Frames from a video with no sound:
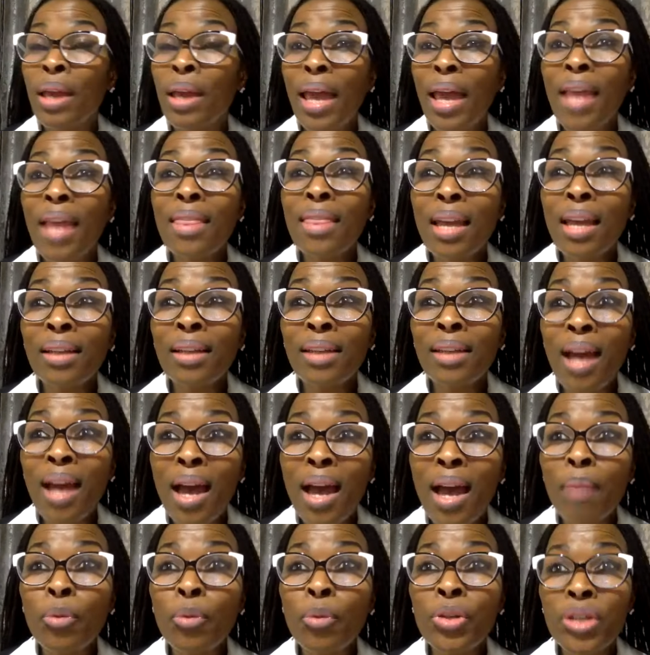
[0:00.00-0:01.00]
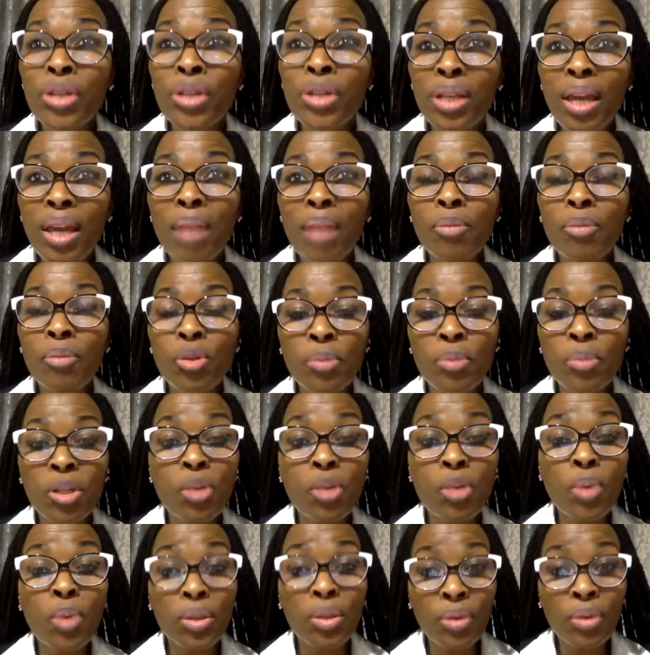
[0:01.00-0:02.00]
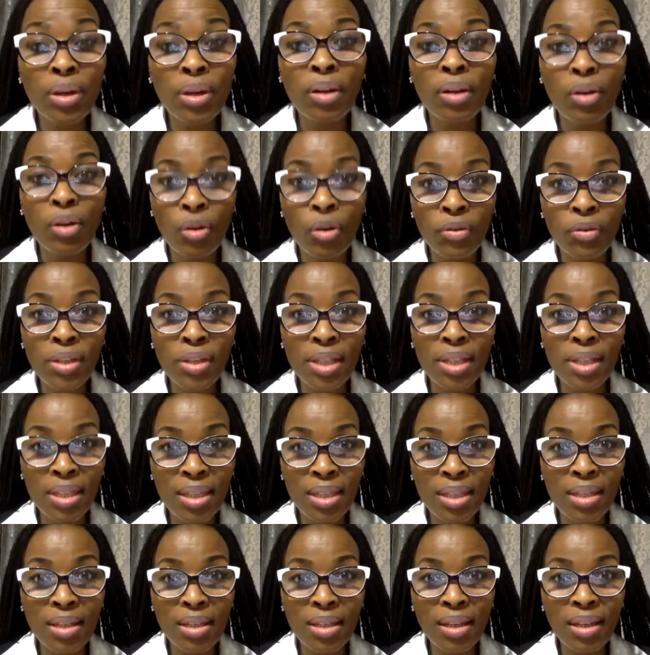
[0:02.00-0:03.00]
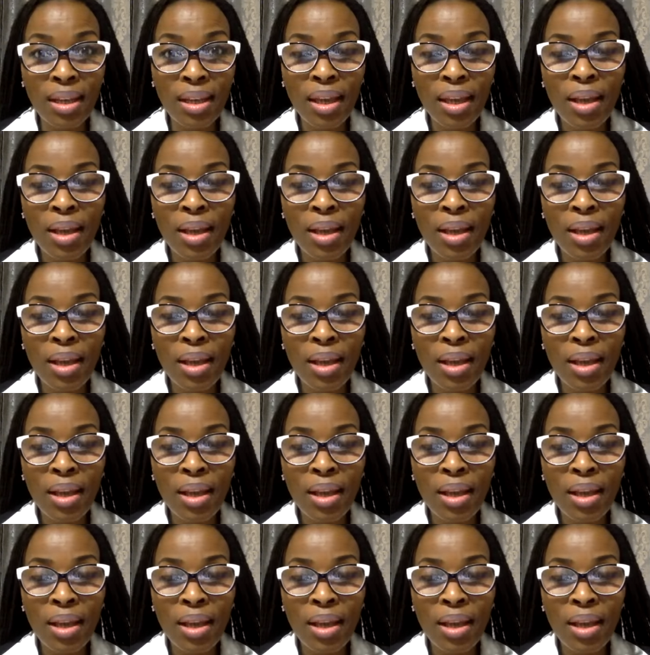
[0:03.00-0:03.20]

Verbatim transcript: at that time when she came to me, she was already over 60